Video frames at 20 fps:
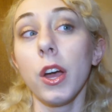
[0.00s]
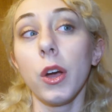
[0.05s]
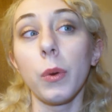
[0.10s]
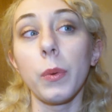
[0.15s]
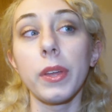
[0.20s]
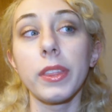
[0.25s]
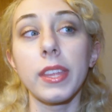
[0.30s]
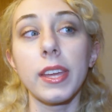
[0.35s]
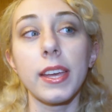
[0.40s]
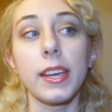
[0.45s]

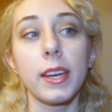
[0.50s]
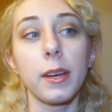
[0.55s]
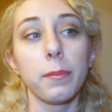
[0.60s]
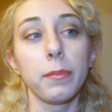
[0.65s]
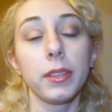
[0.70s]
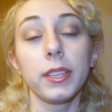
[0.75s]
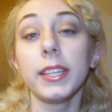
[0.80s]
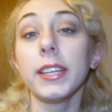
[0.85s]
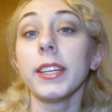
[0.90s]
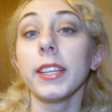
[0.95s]
with a
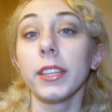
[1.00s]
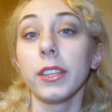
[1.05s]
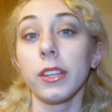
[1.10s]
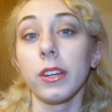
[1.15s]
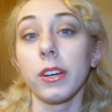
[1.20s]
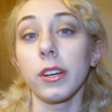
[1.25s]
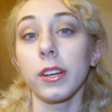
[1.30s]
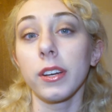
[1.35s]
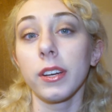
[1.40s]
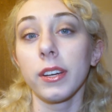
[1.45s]
completed
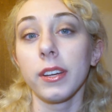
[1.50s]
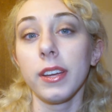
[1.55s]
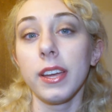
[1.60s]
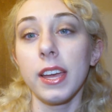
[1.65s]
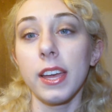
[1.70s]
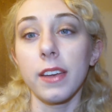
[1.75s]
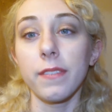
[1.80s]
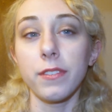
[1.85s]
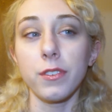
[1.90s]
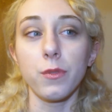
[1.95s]
look
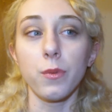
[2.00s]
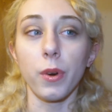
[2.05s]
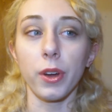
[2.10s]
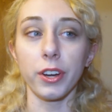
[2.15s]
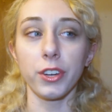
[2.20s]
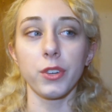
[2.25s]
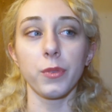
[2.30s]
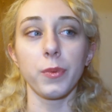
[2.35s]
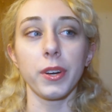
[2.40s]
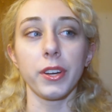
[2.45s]
if you
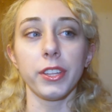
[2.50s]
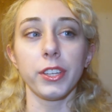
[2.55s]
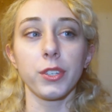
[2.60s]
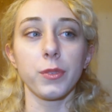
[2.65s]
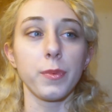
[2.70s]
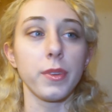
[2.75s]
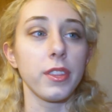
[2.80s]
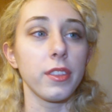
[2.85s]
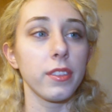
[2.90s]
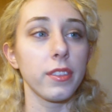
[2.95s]
wanted to wear
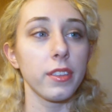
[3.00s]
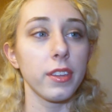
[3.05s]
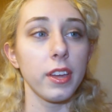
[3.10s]
this with